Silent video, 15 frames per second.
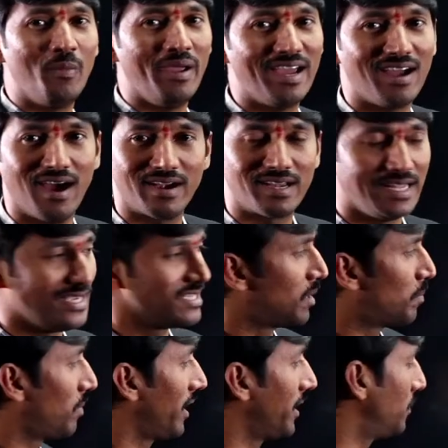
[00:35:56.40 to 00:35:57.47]
omega t is
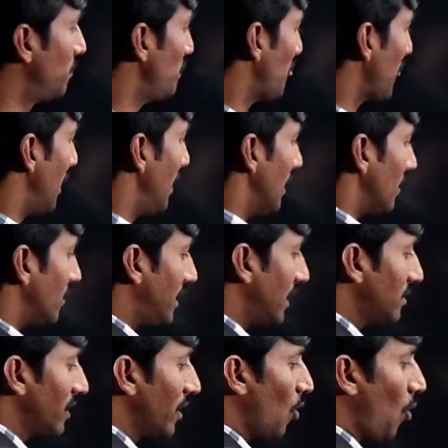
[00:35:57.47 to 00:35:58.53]
applied.
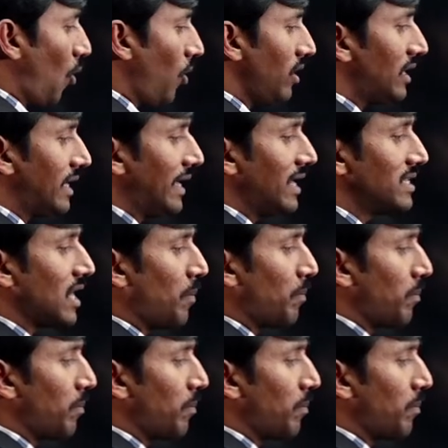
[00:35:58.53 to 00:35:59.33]
Then the voltage